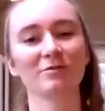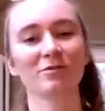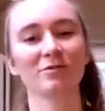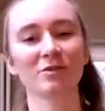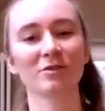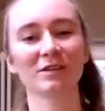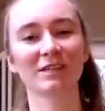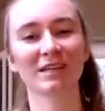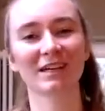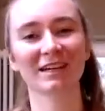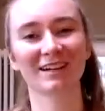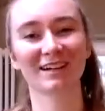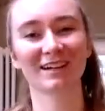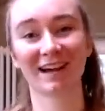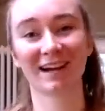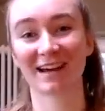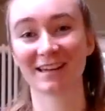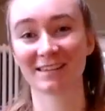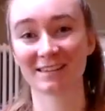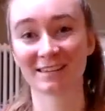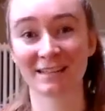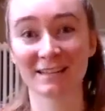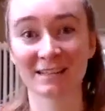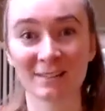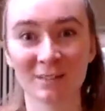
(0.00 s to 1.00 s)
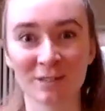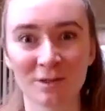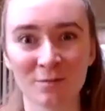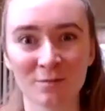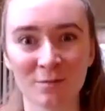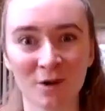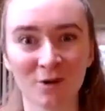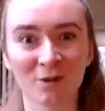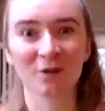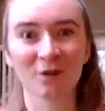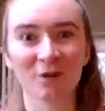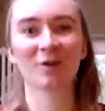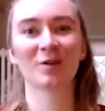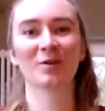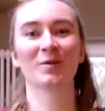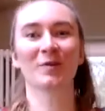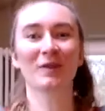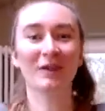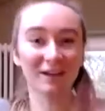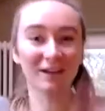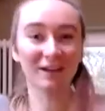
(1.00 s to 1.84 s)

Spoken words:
New Year, as it is tomorrow,